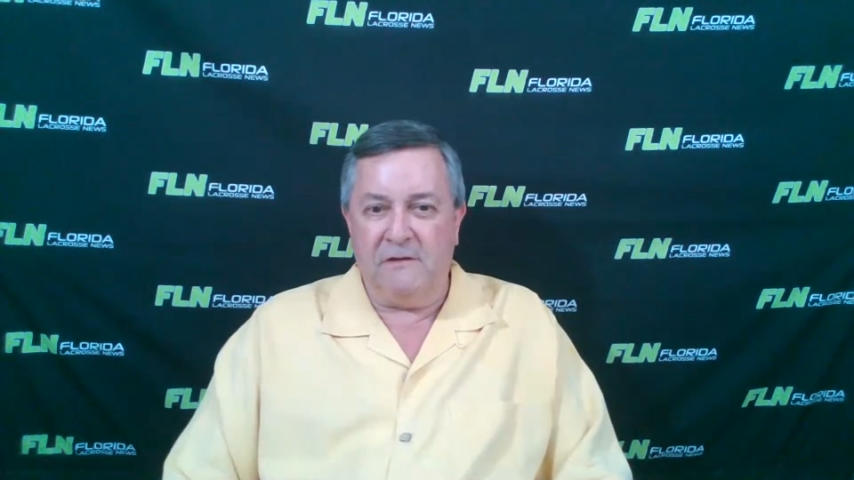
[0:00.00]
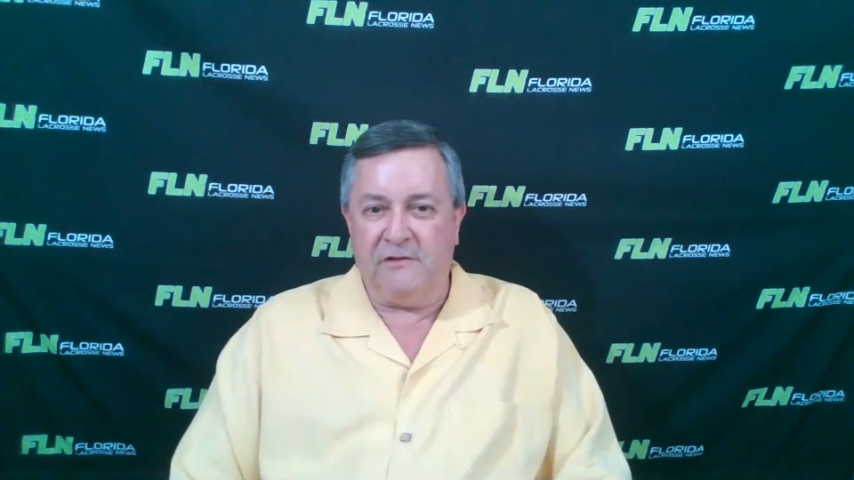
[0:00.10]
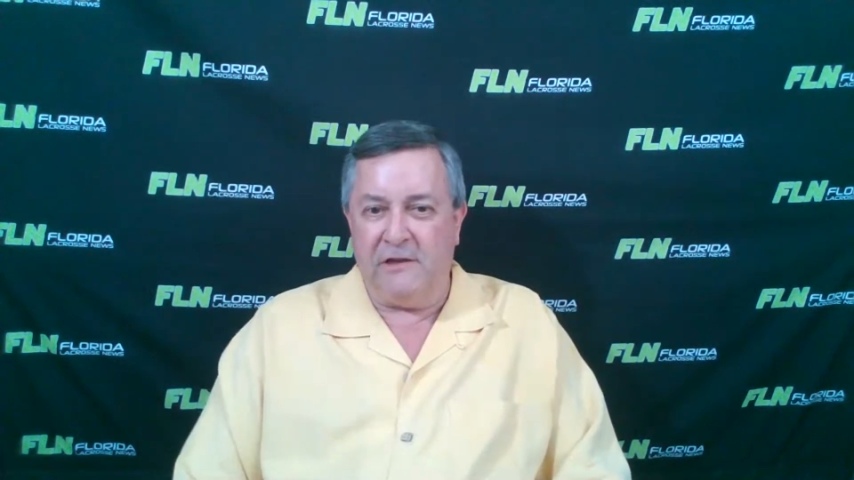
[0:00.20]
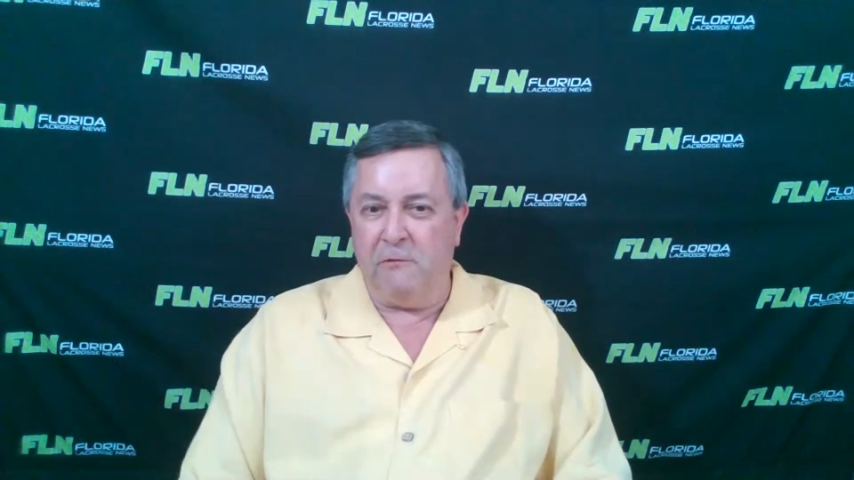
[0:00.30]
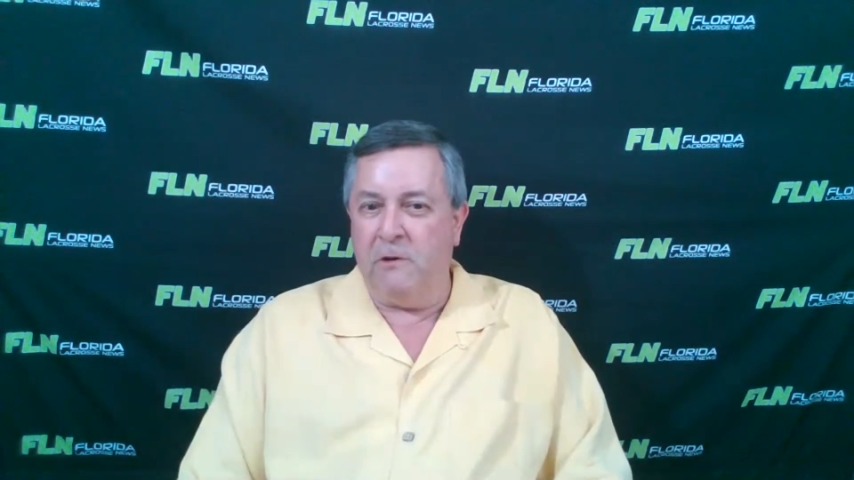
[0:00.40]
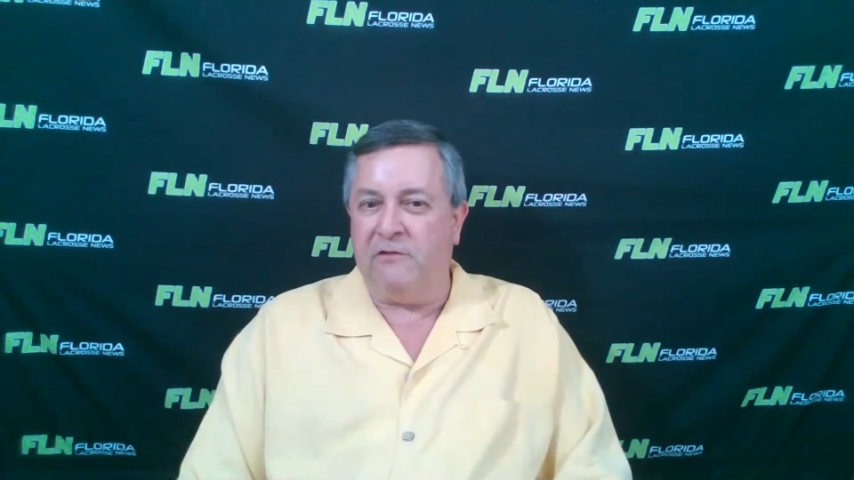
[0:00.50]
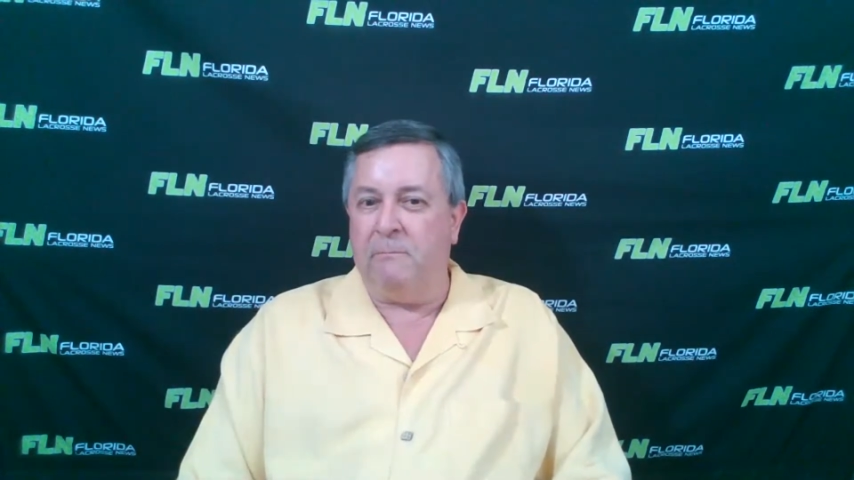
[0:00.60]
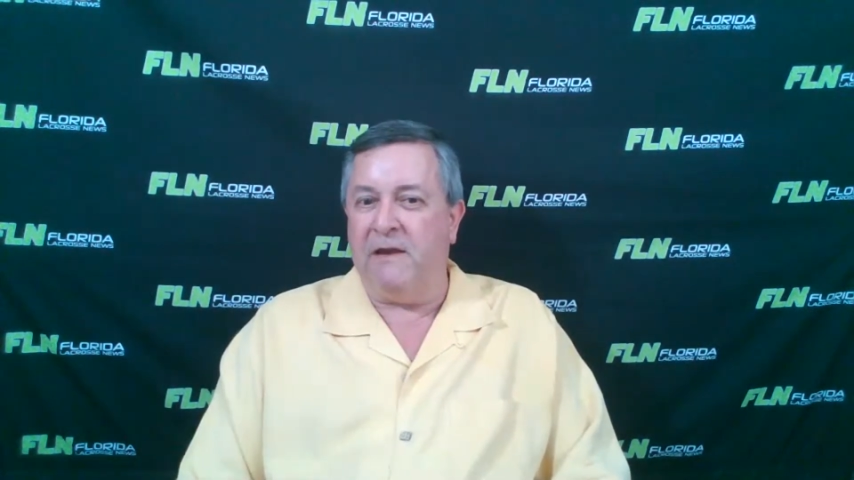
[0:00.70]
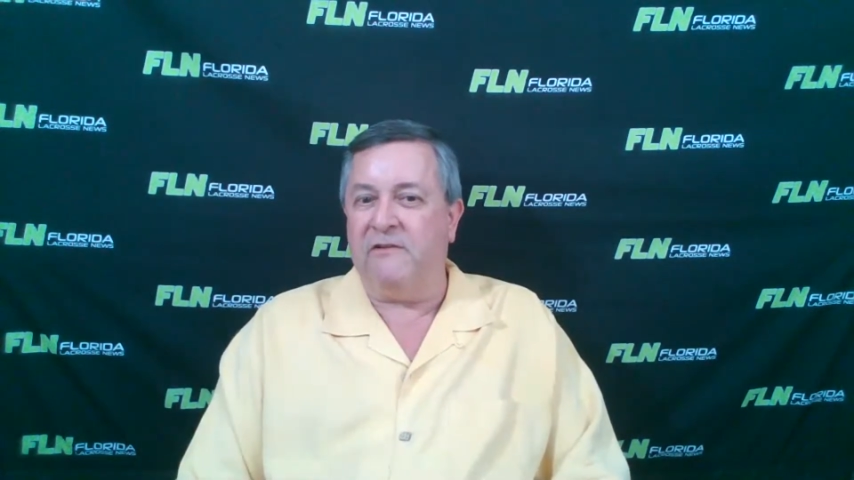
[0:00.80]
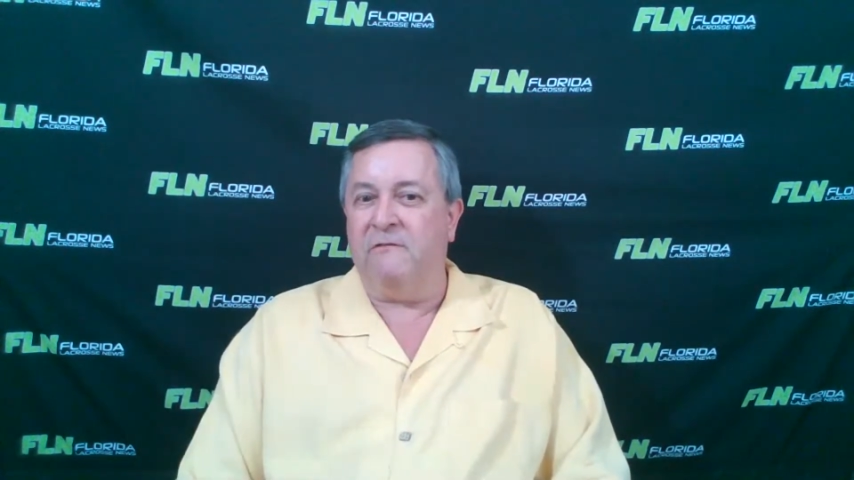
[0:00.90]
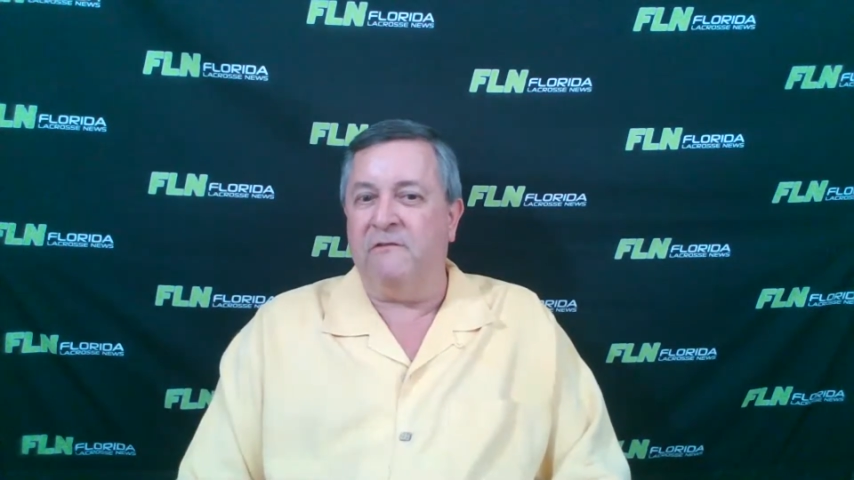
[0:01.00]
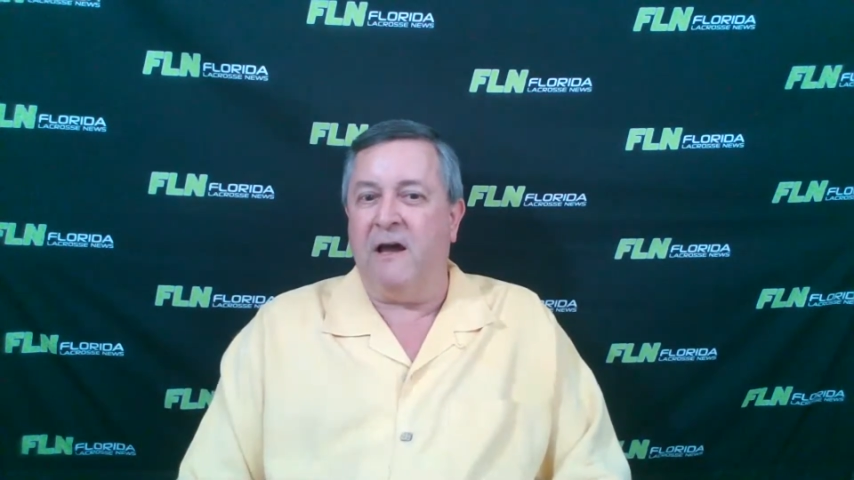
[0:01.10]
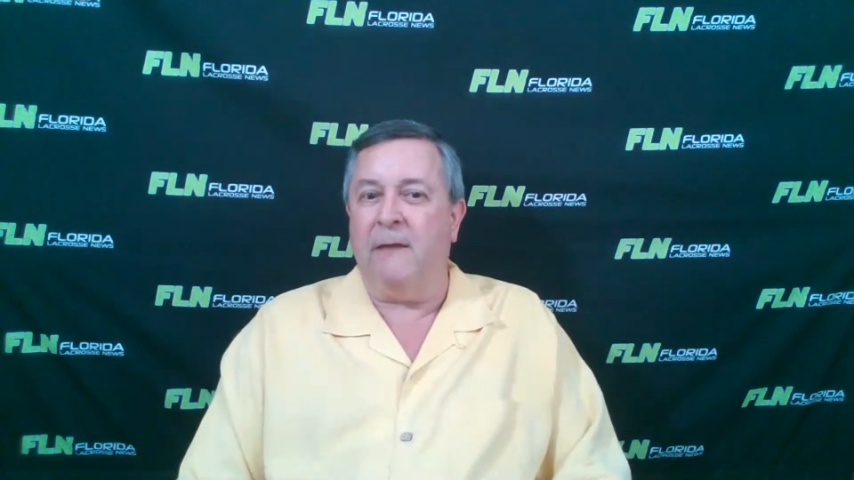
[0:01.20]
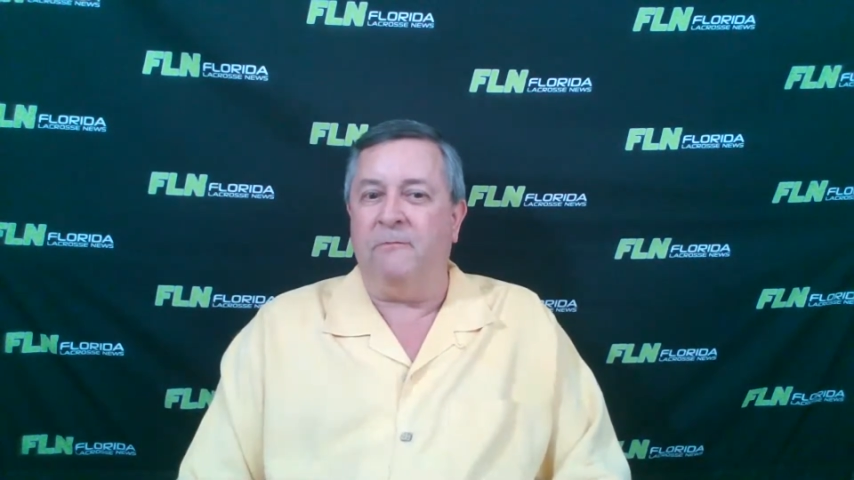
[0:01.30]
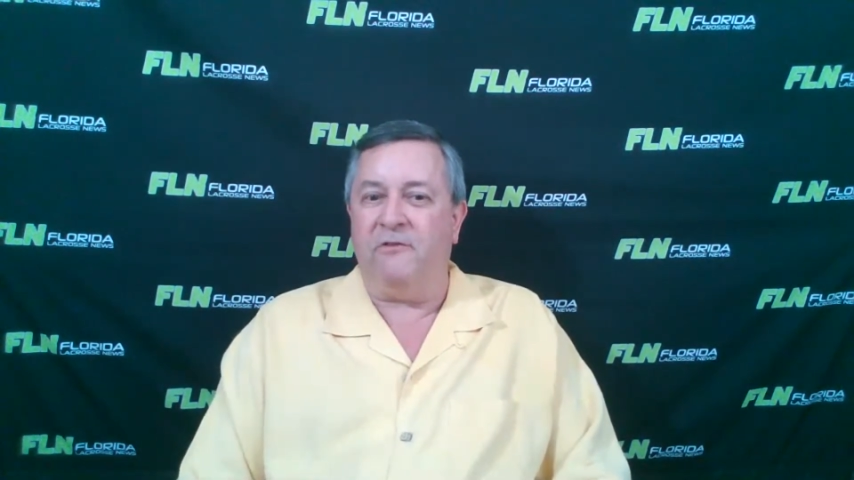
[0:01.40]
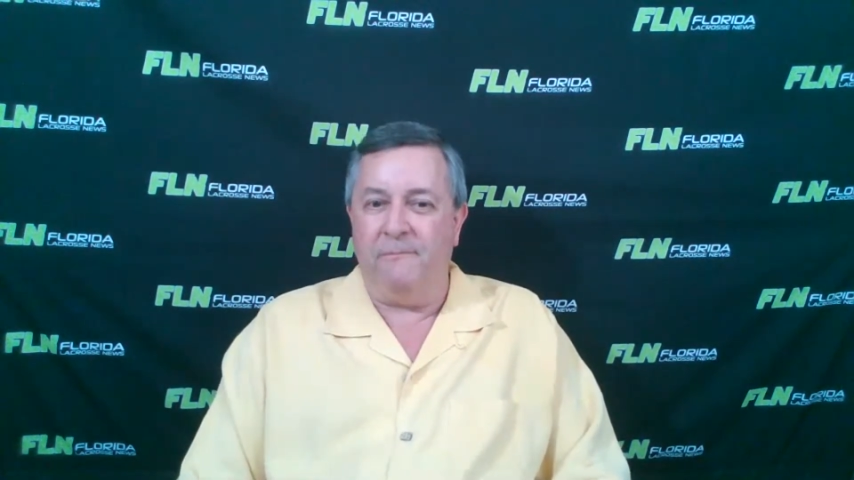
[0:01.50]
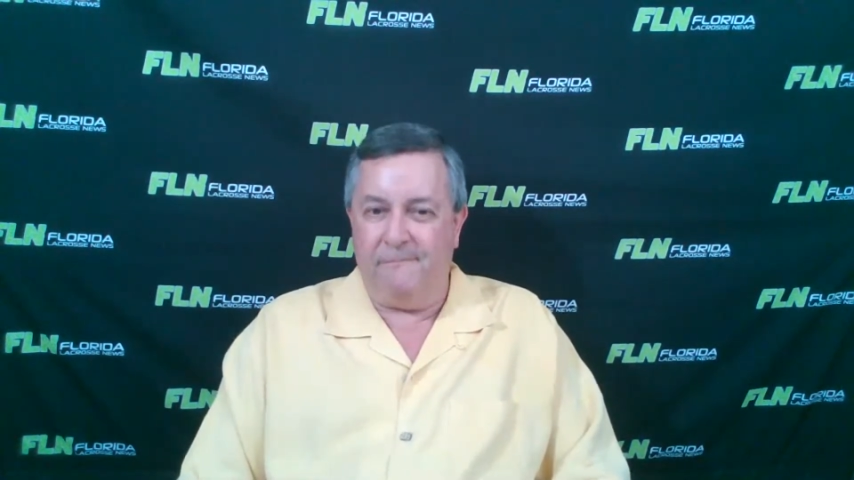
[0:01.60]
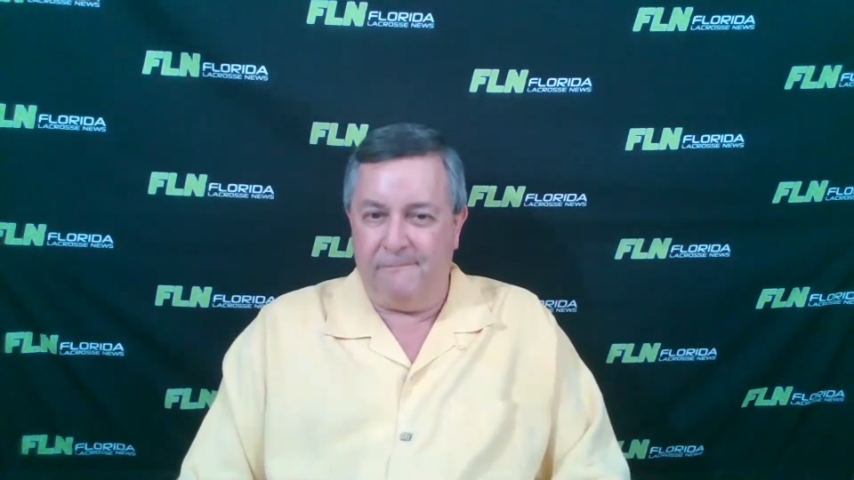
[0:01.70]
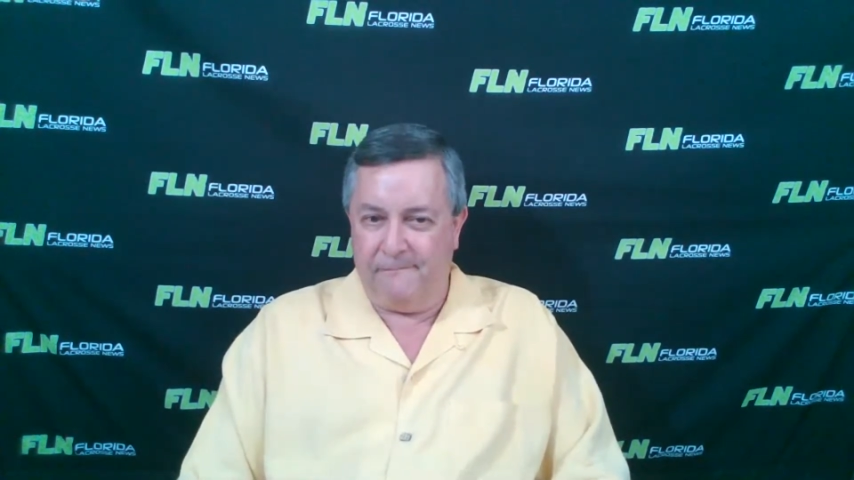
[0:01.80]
I said there was a best of times.